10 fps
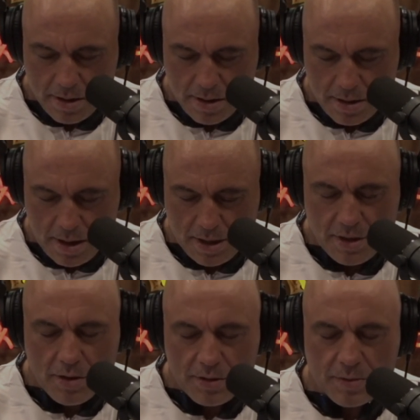I
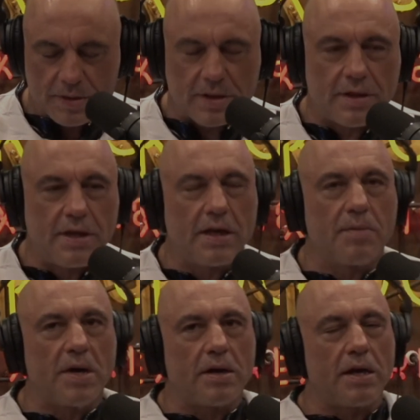know there was a thing
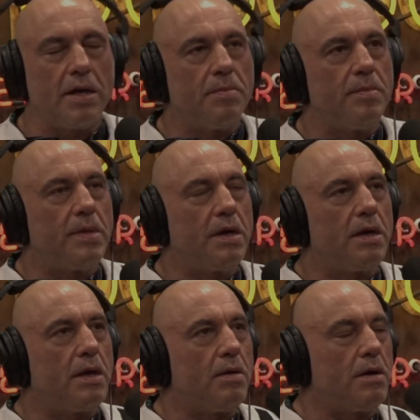about him
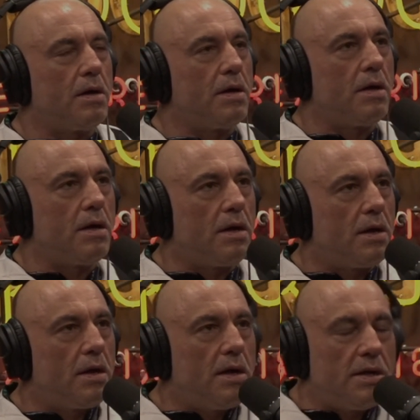
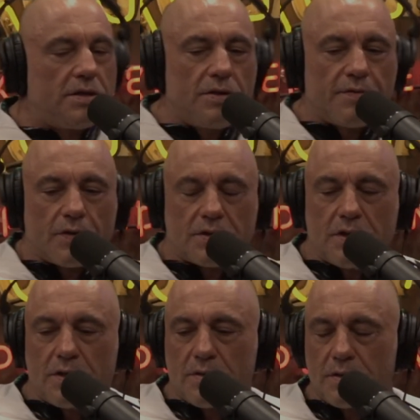in his
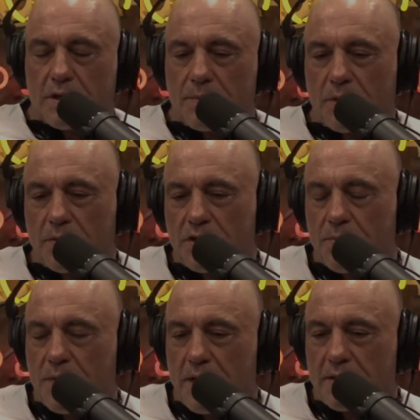university doing something with
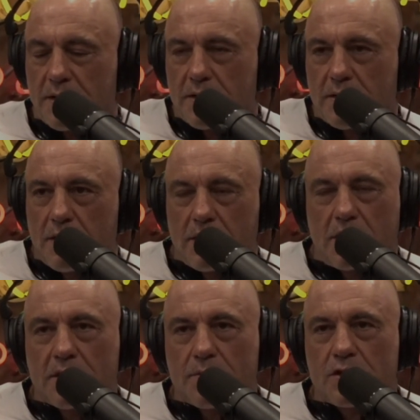chimpanzees
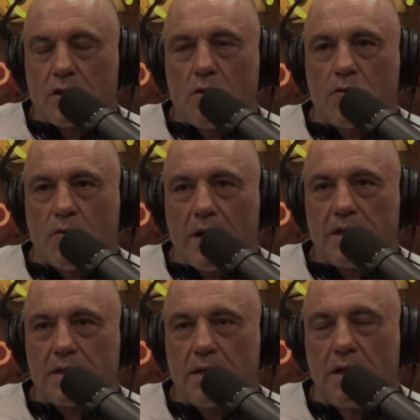because it was so
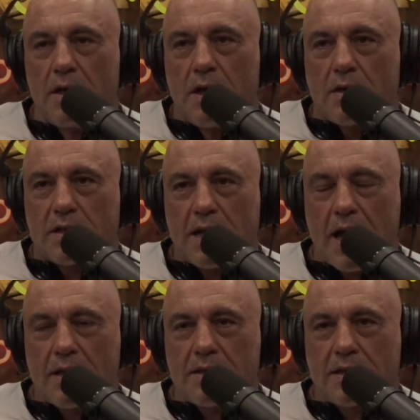crazy. I was like,
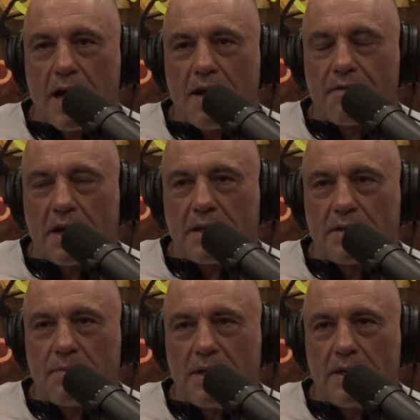how did this guy ever get
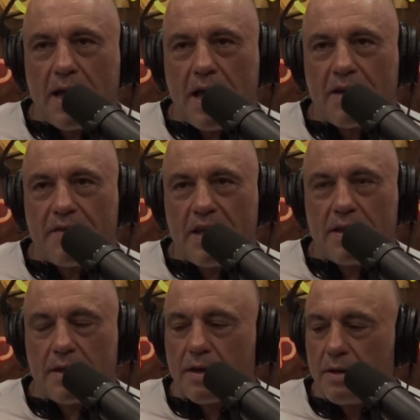to be the head of
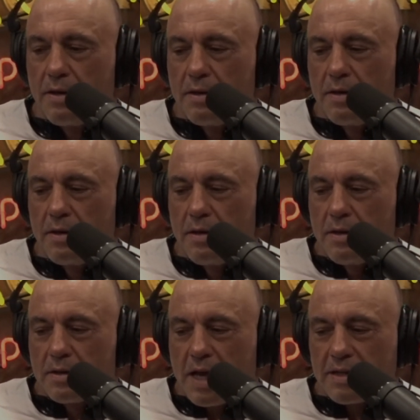anything?
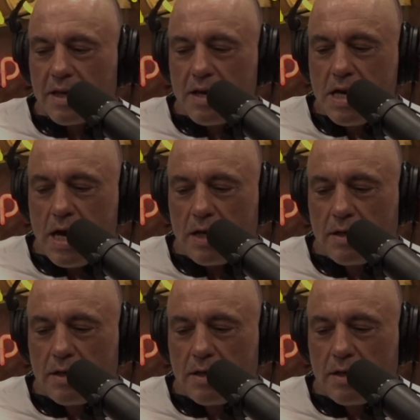This guy's a nut.